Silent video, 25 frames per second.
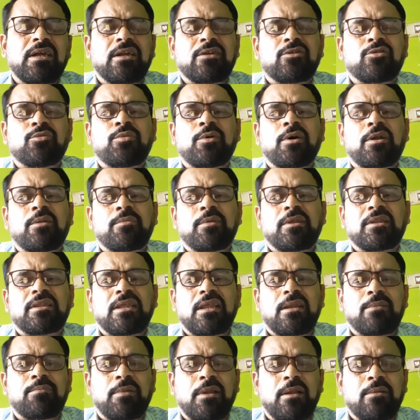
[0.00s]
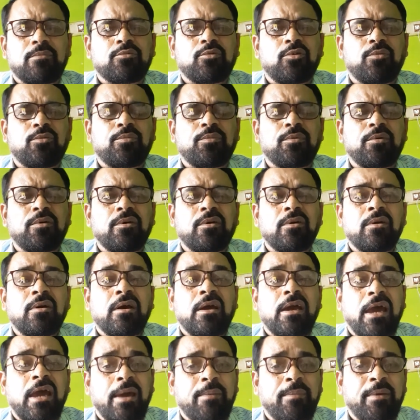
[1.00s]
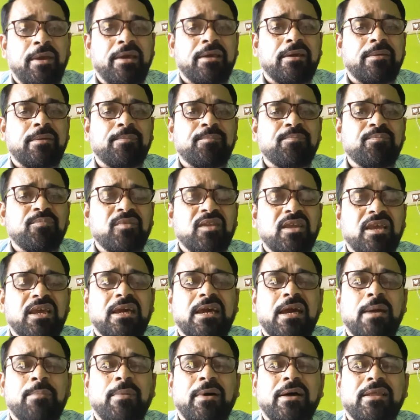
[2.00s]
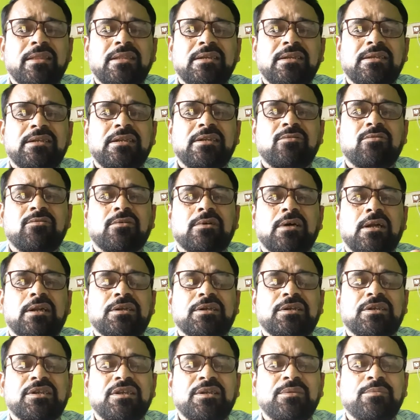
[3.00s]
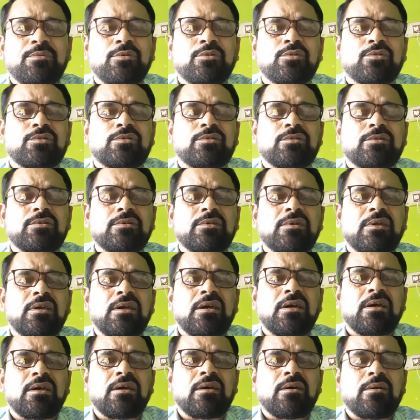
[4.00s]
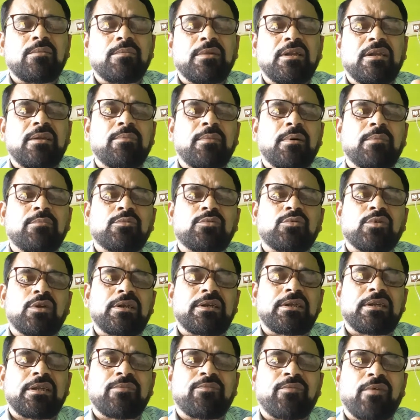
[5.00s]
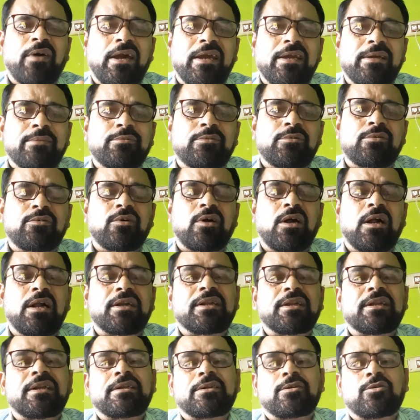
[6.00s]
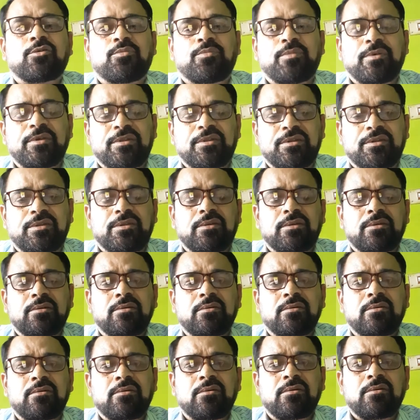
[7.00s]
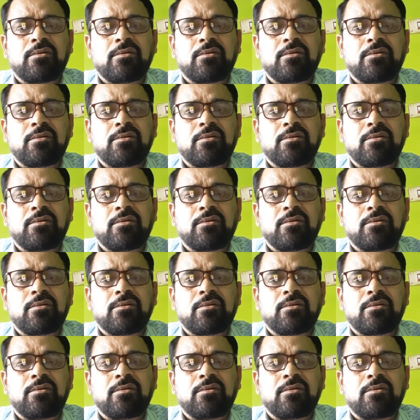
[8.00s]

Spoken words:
there to form a self-help group, having a capacity to contribute minimum 25 to 100 rupees.